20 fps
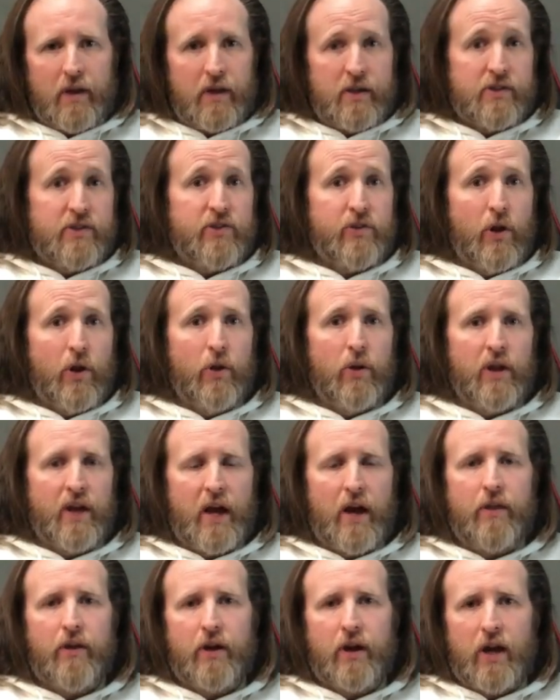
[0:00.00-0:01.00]
Slowly,
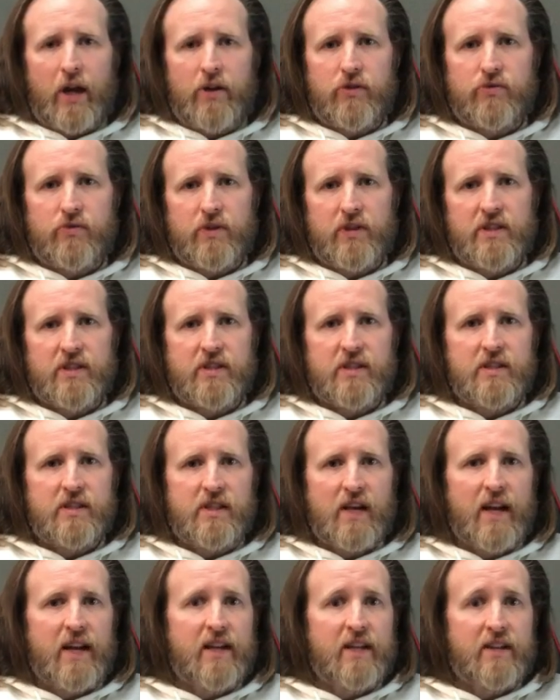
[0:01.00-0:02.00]
other countries
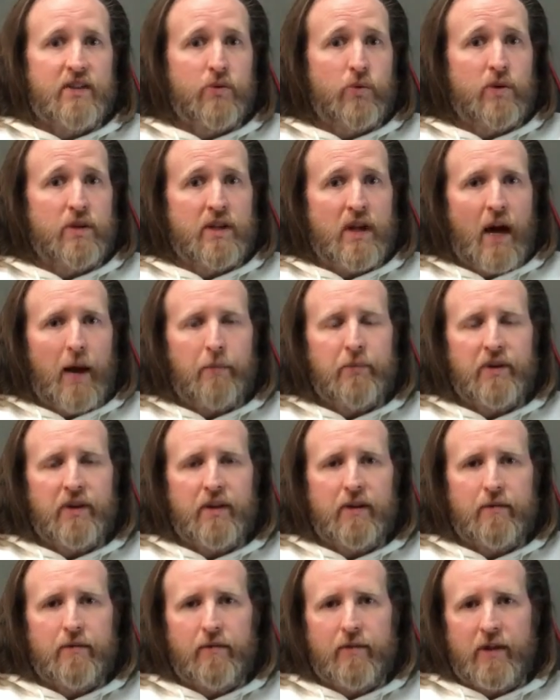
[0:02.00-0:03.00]
decided to adopt
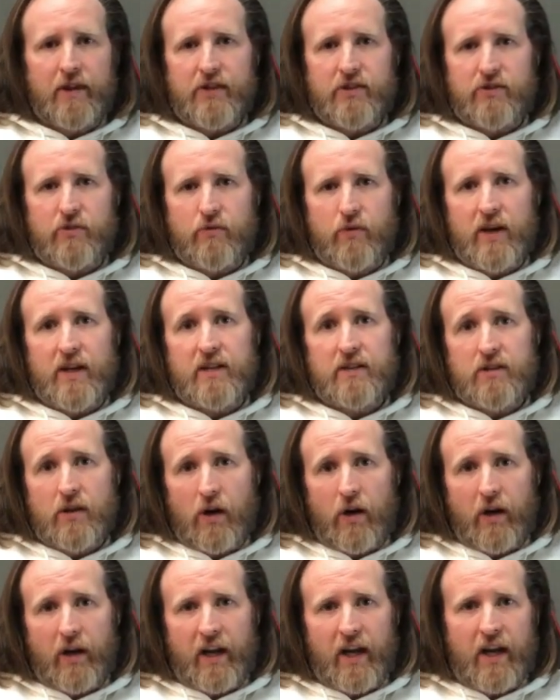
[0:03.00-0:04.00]
an inflation rate
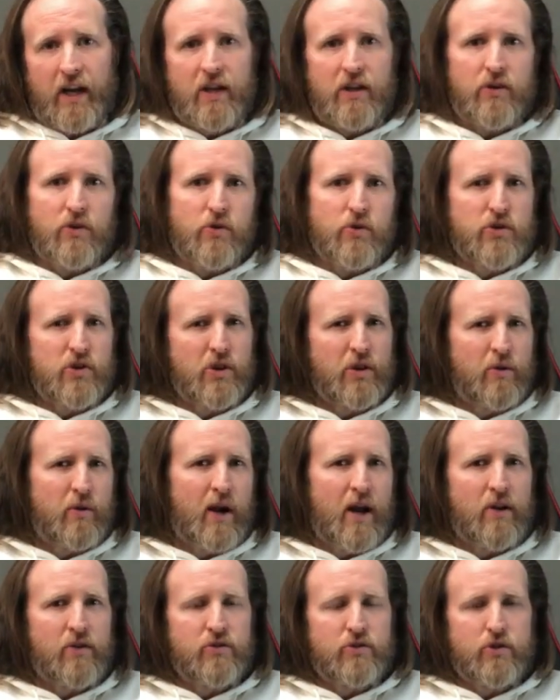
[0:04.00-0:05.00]
target, usually
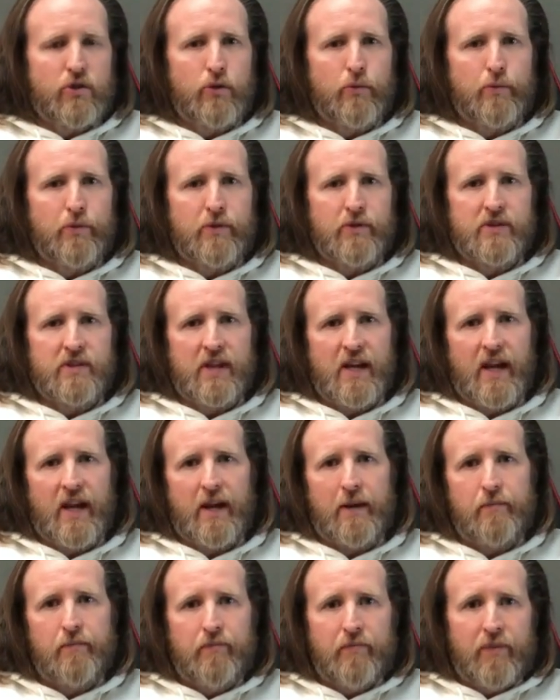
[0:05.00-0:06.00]
around
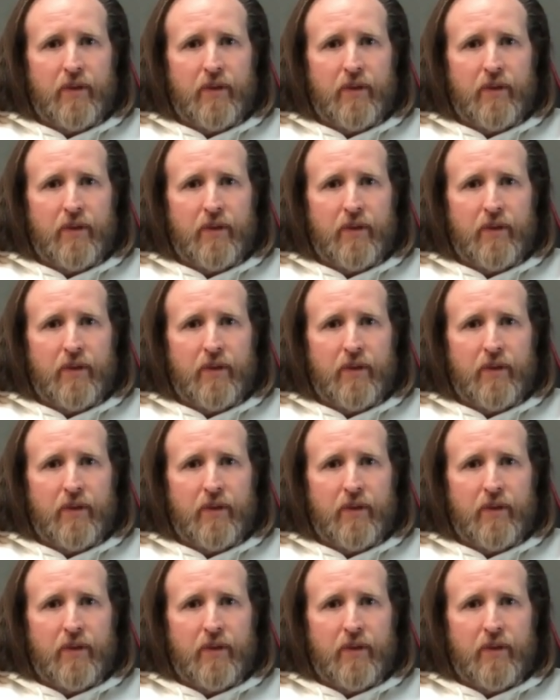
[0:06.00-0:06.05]
2%,